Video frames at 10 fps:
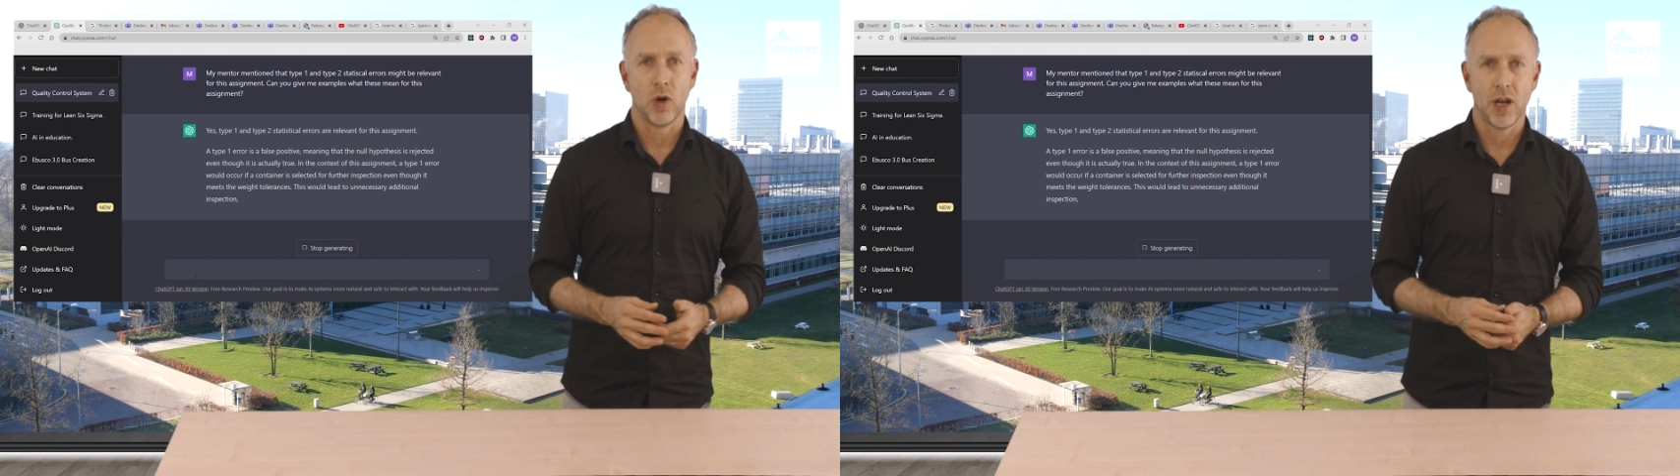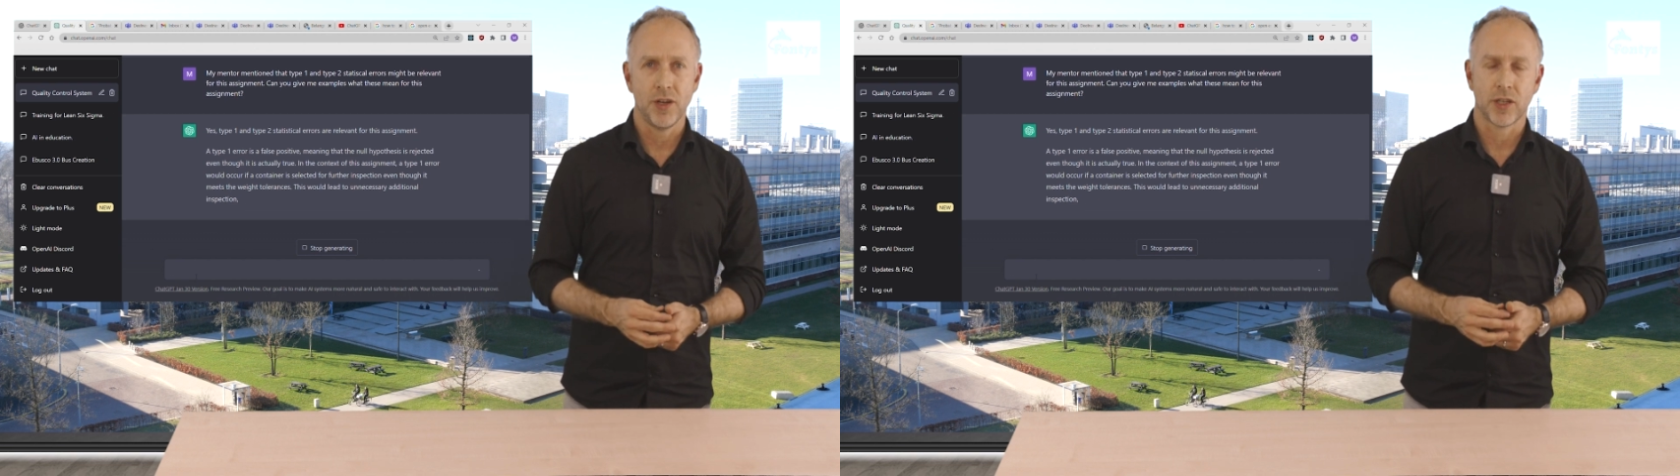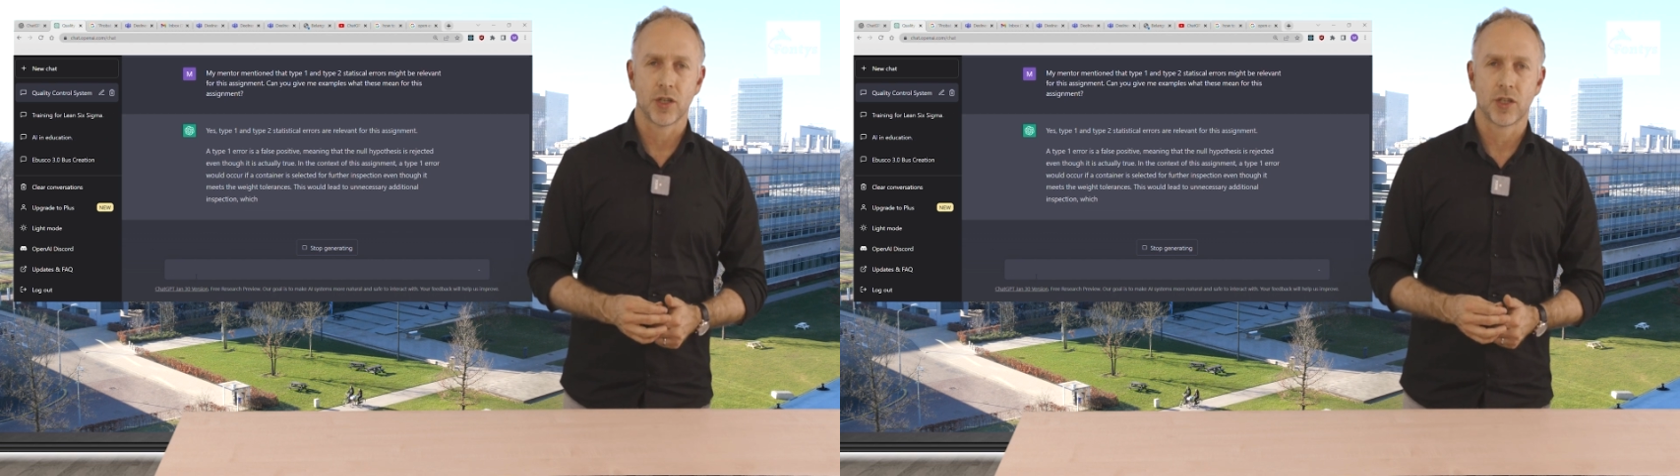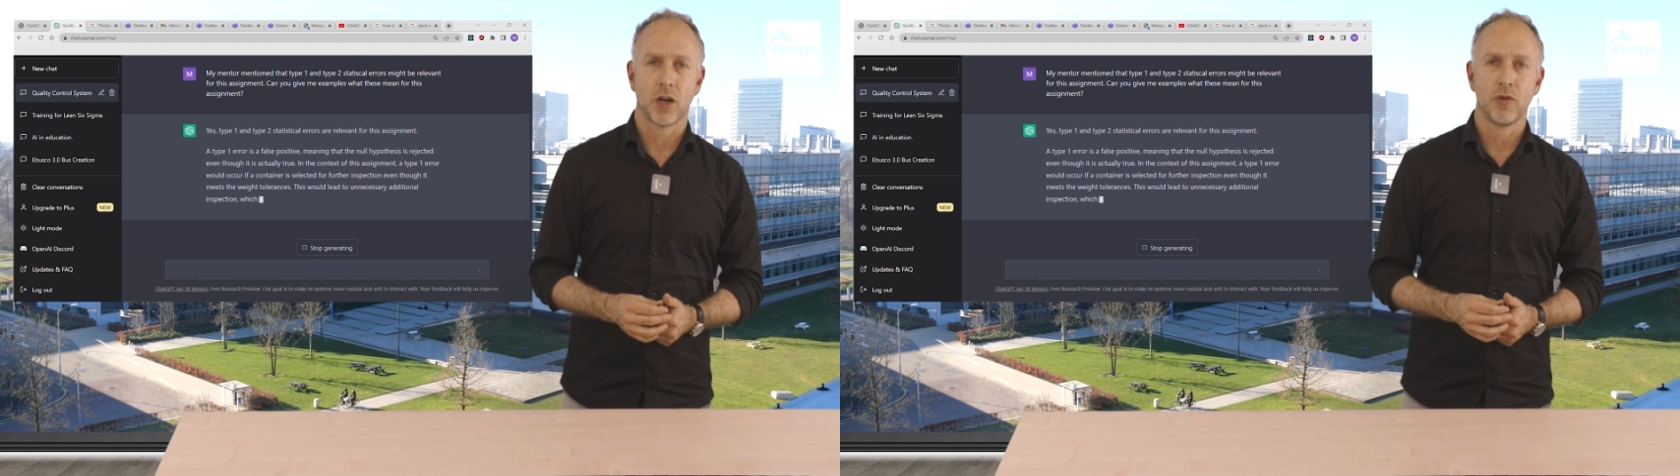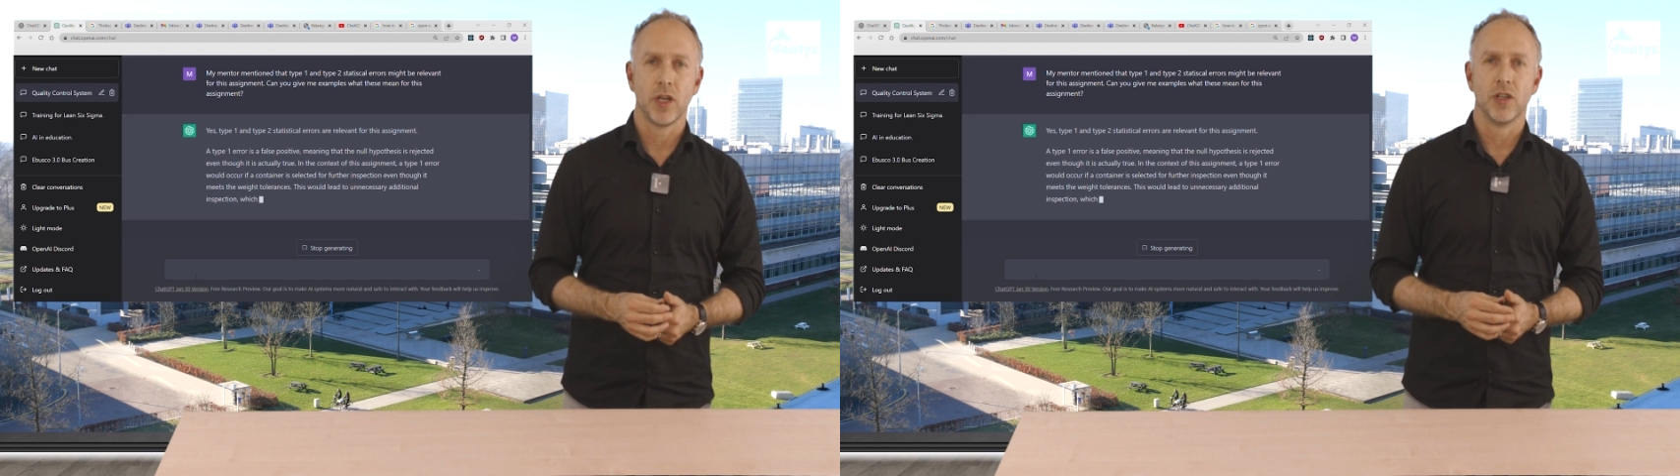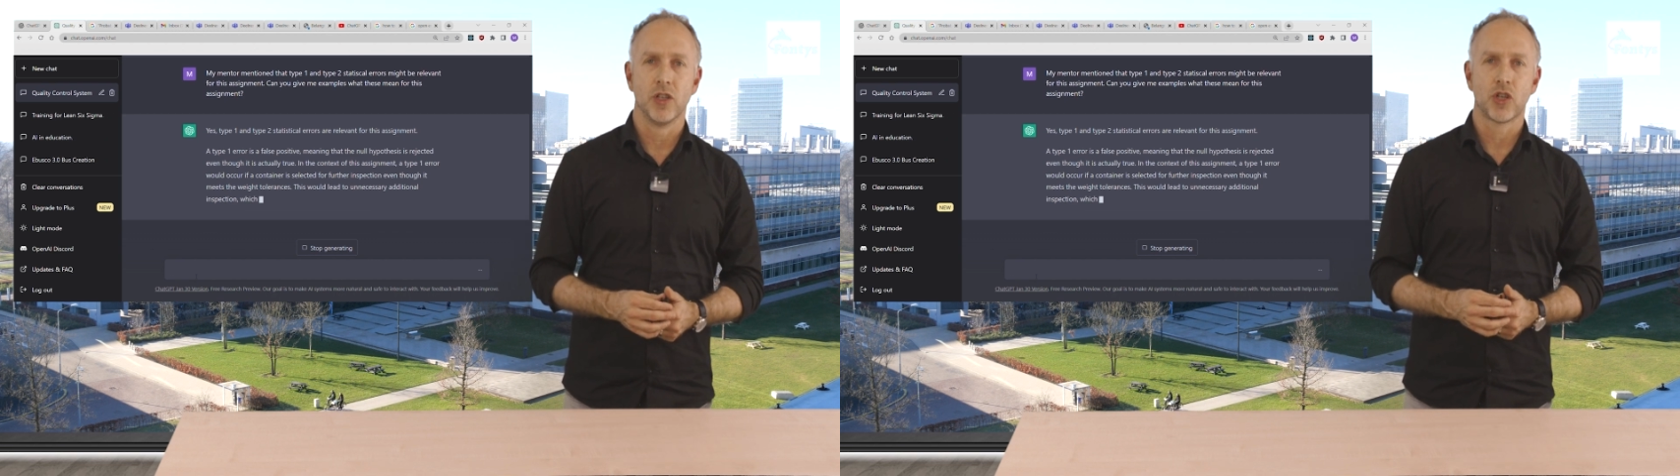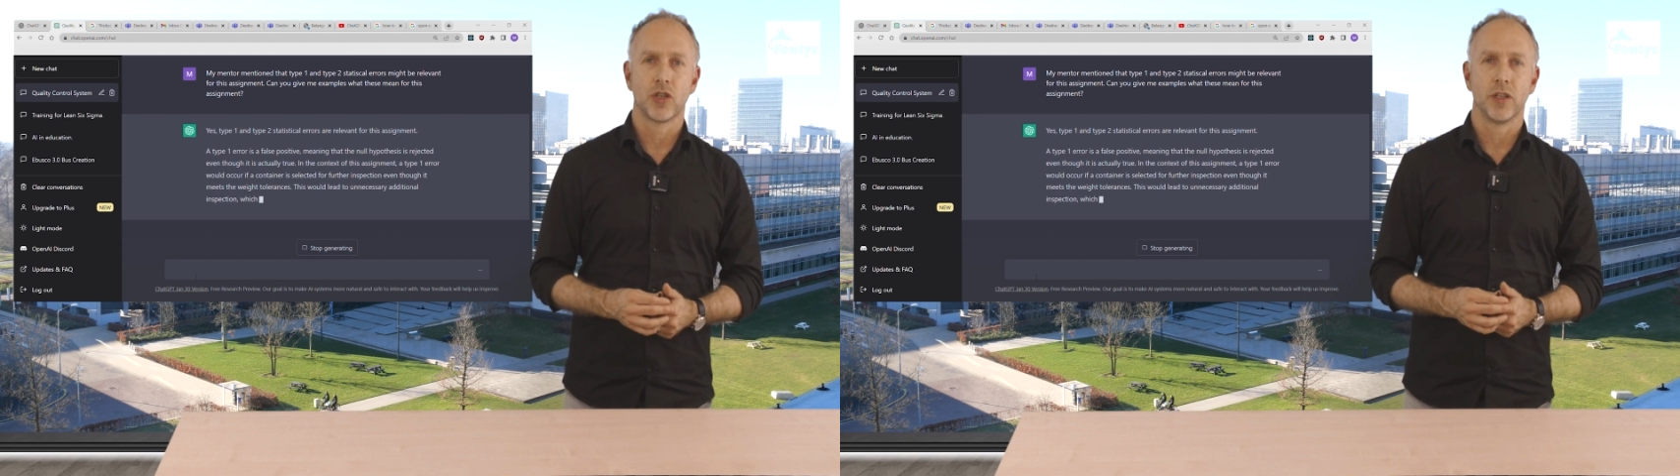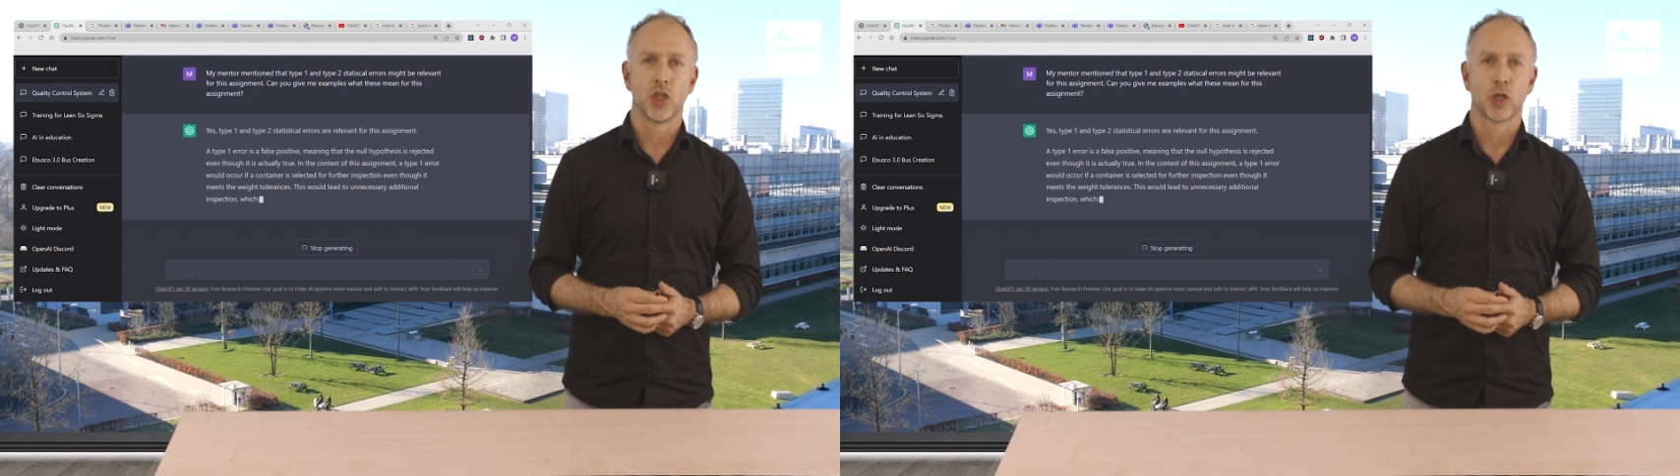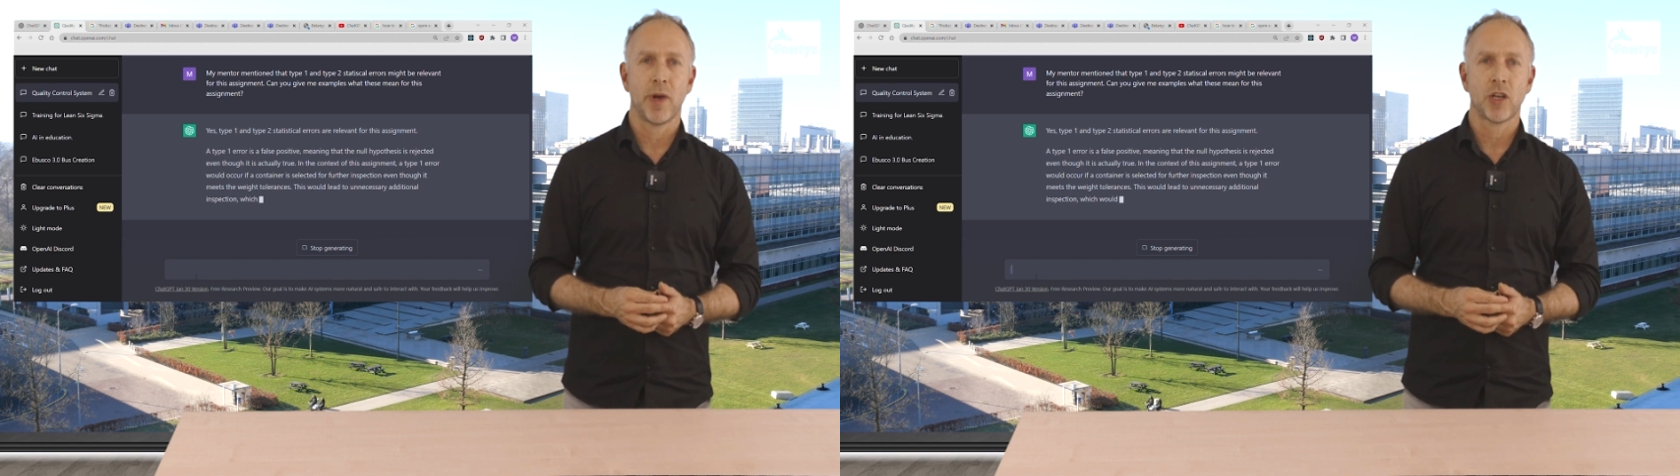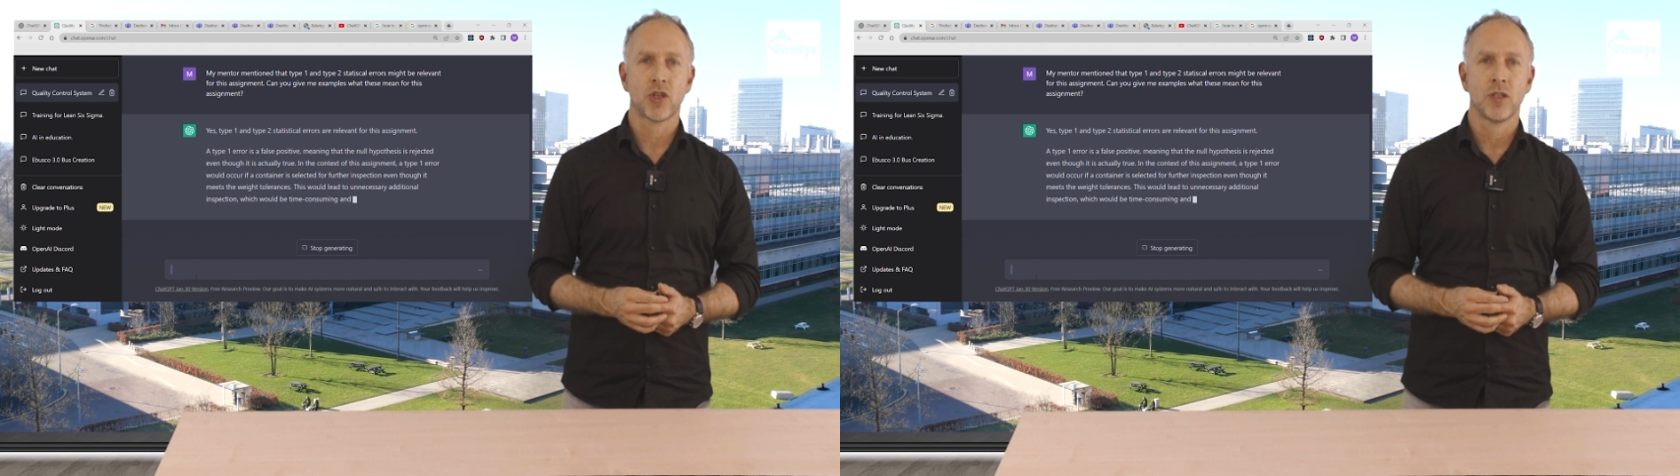unnecessary additional
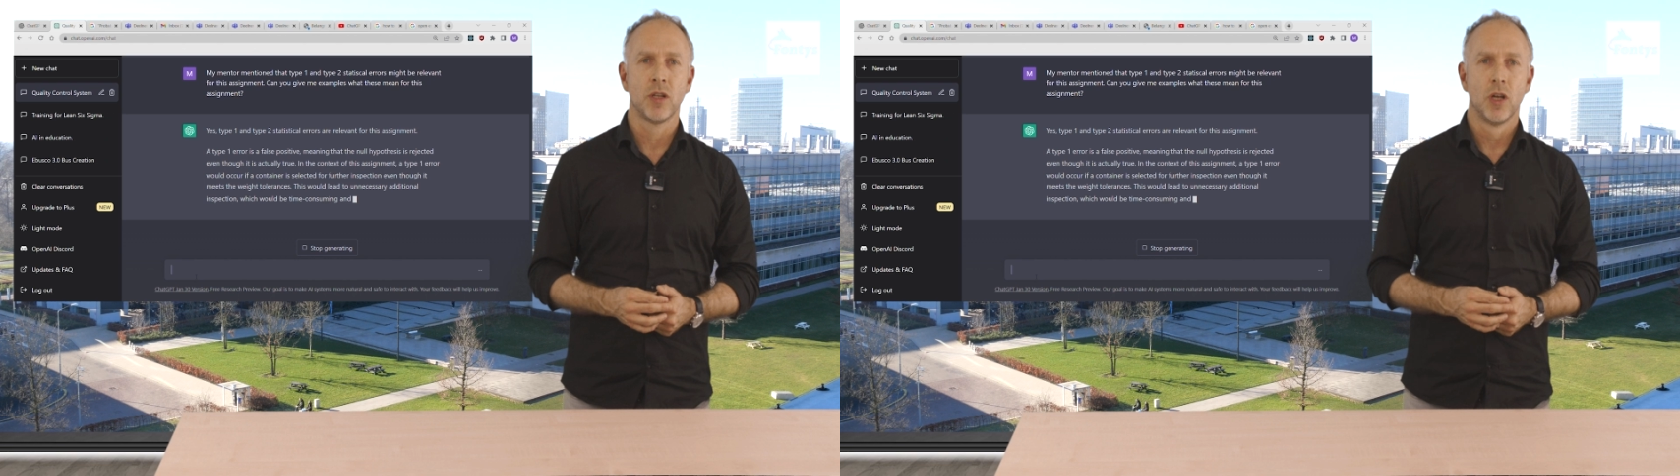inspection,